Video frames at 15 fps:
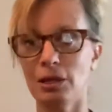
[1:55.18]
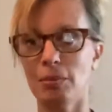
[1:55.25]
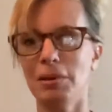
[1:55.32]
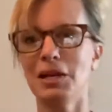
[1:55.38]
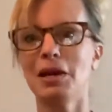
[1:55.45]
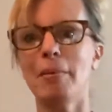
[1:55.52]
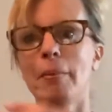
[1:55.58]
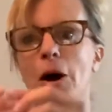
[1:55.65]
pick
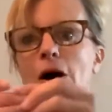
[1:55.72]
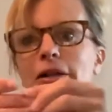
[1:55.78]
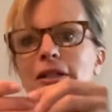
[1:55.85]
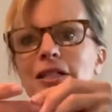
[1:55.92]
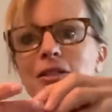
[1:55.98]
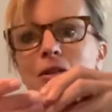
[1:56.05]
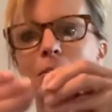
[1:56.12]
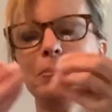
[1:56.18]
up all these
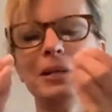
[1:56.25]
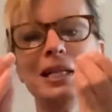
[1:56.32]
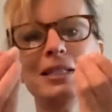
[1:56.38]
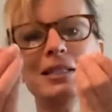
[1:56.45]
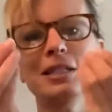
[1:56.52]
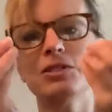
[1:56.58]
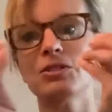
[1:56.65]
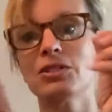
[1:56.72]
little
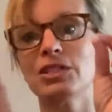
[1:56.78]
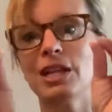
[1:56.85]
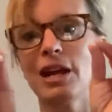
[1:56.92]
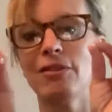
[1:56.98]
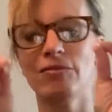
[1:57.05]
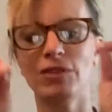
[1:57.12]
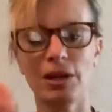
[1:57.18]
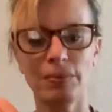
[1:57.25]
pieces or save
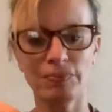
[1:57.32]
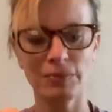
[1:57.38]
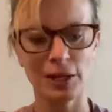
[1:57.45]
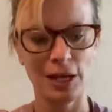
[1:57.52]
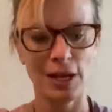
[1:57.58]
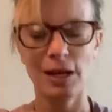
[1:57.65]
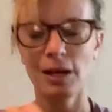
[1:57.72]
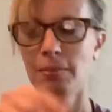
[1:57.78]
them
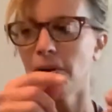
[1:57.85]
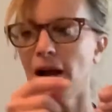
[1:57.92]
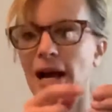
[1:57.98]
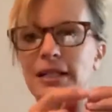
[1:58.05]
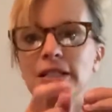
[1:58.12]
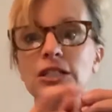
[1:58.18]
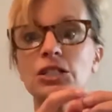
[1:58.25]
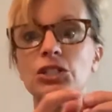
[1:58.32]
and
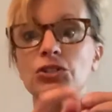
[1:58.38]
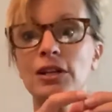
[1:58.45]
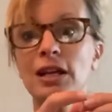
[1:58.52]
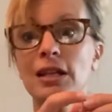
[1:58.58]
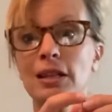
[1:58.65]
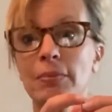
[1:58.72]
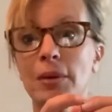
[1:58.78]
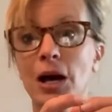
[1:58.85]
practice stringing
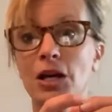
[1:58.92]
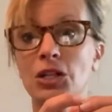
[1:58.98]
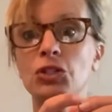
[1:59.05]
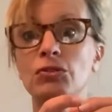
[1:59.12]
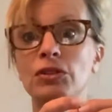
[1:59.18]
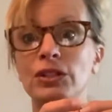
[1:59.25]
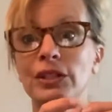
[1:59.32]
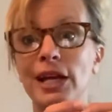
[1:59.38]
them onto a
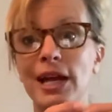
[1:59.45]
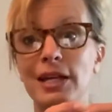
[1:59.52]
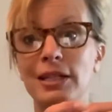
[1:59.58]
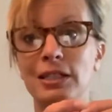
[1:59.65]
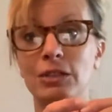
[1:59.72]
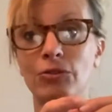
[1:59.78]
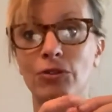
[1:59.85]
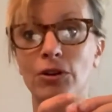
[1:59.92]

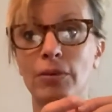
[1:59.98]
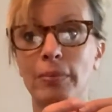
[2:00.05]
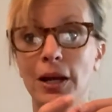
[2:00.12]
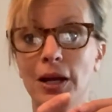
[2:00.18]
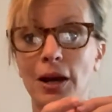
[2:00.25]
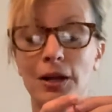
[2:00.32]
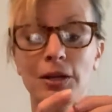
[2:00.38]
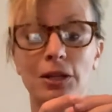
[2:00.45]
lace for
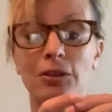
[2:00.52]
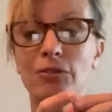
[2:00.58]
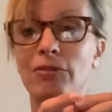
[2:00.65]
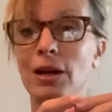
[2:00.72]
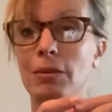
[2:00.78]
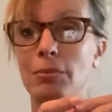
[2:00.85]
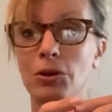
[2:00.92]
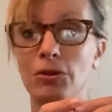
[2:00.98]
another
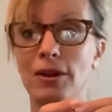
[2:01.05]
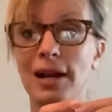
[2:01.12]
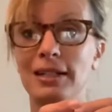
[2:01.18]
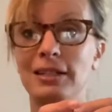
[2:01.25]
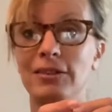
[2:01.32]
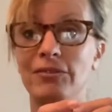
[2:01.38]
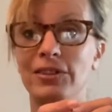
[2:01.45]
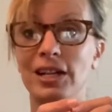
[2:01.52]
fine motor
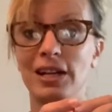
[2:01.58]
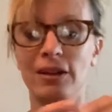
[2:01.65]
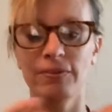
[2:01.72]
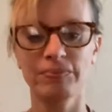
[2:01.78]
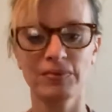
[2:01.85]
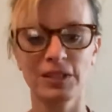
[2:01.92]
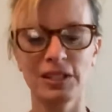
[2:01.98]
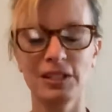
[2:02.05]
activity.
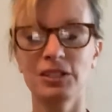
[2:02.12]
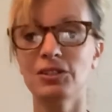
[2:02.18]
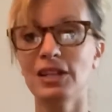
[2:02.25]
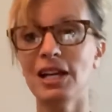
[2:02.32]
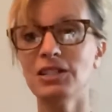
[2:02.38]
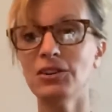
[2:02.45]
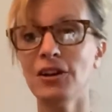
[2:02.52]
So that's our